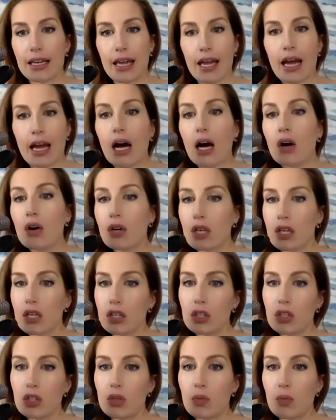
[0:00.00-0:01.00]
how
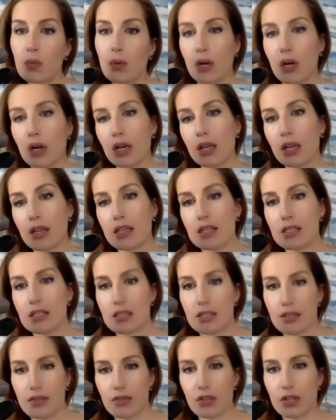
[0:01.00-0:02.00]
can you put these
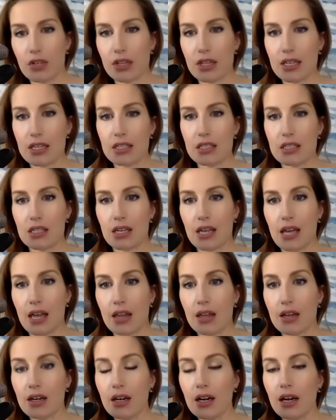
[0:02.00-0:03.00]
different things
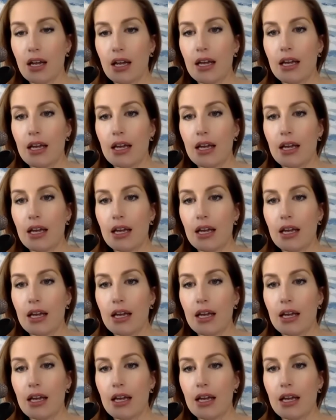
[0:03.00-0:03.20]
together